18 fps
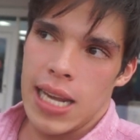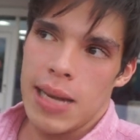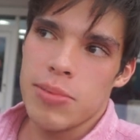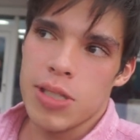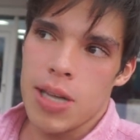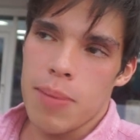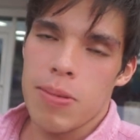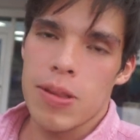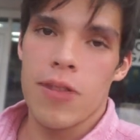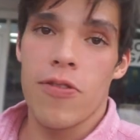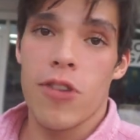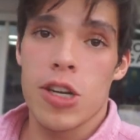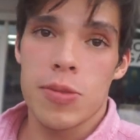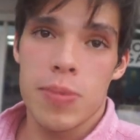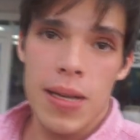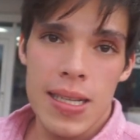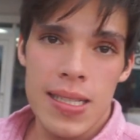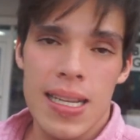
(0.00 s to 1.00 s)
Game Shop in the
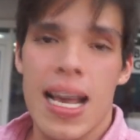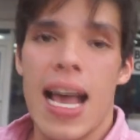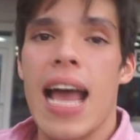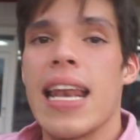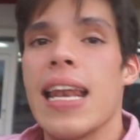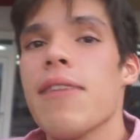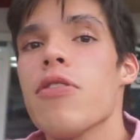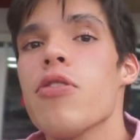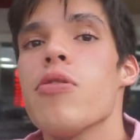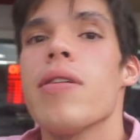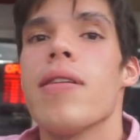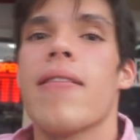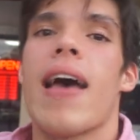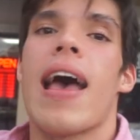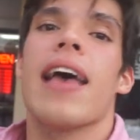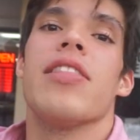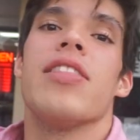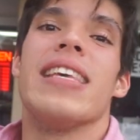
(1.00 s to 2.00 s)
first place, I never would have
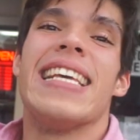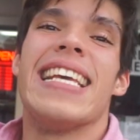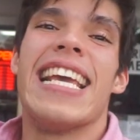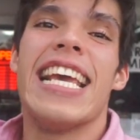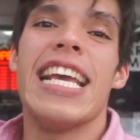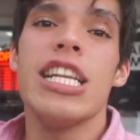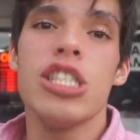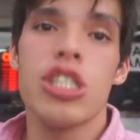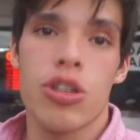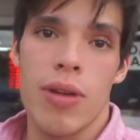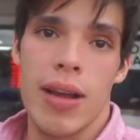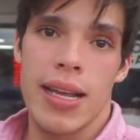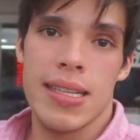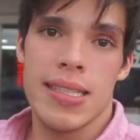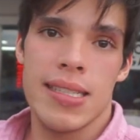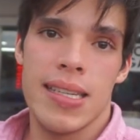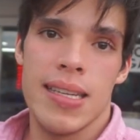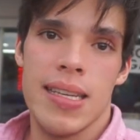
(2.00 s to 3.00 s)
had the
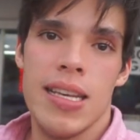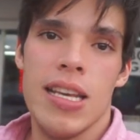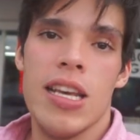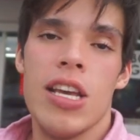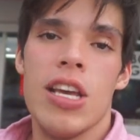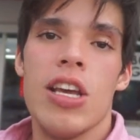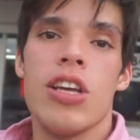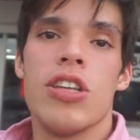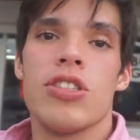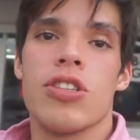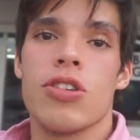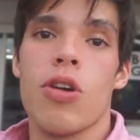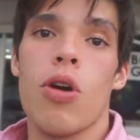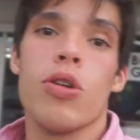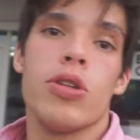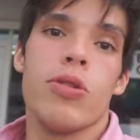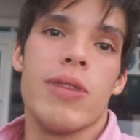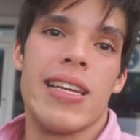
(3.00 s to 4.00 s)
interest to
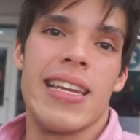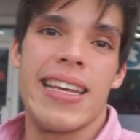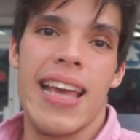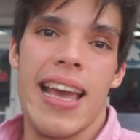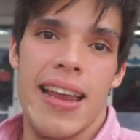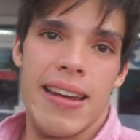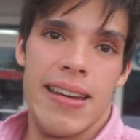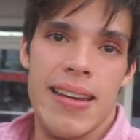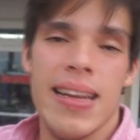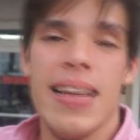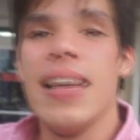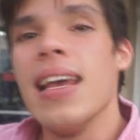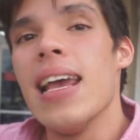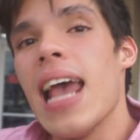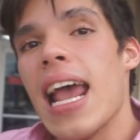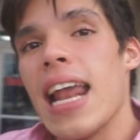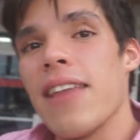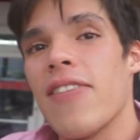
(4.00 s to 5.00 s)
go to it again.
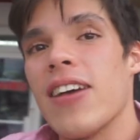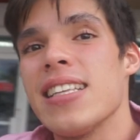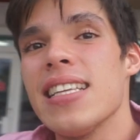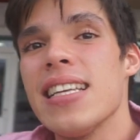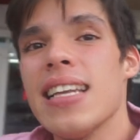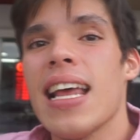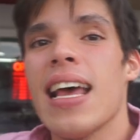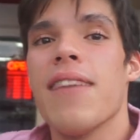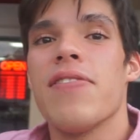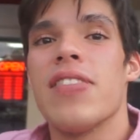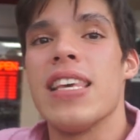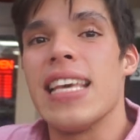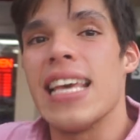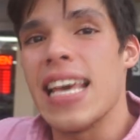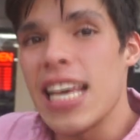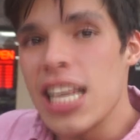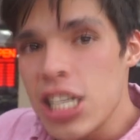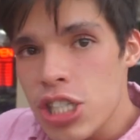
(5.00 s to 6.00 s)
And if I didn't have the
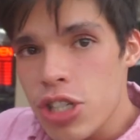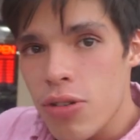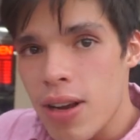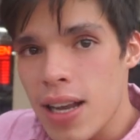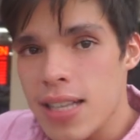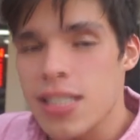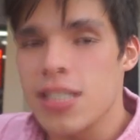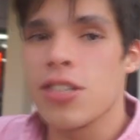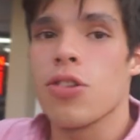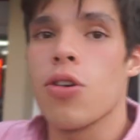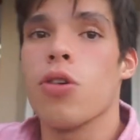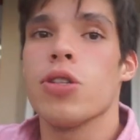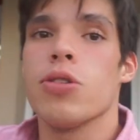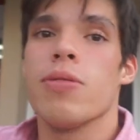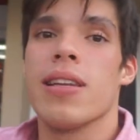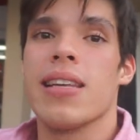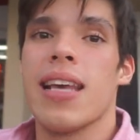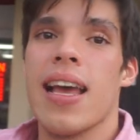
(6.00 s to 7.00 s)
interest to go
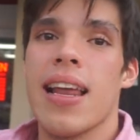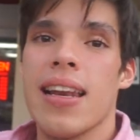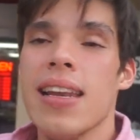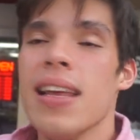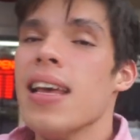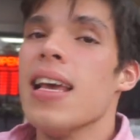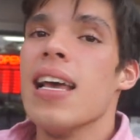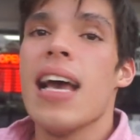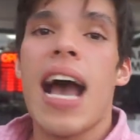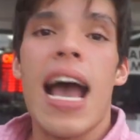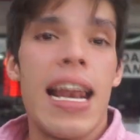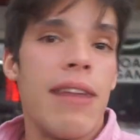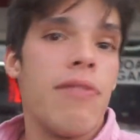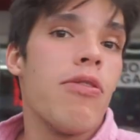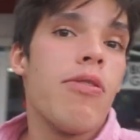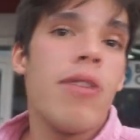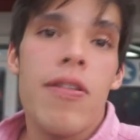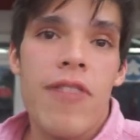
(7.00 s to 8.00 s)
to it again, I
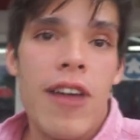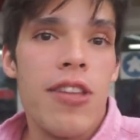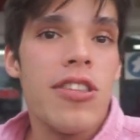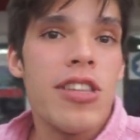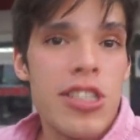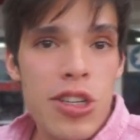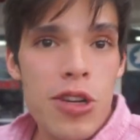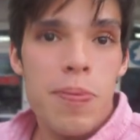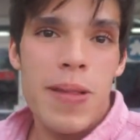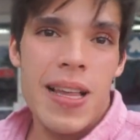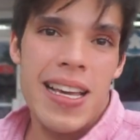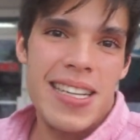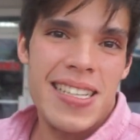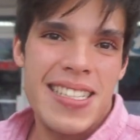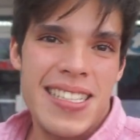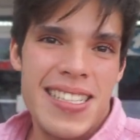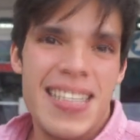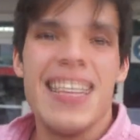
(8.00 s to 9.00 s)
never would have found this new
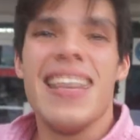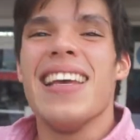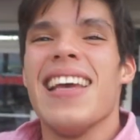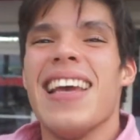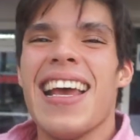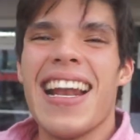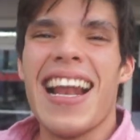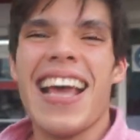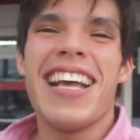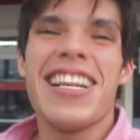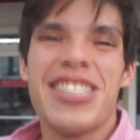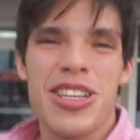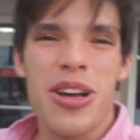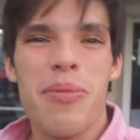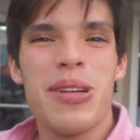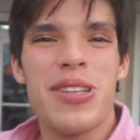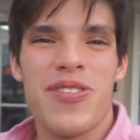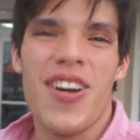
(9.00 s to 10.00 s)
place. And I had
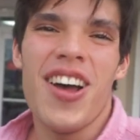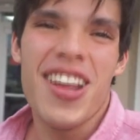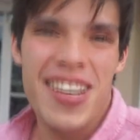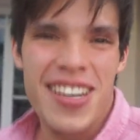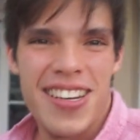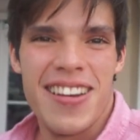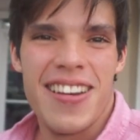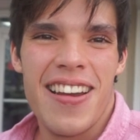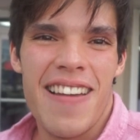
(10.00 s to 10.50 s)
so much fun.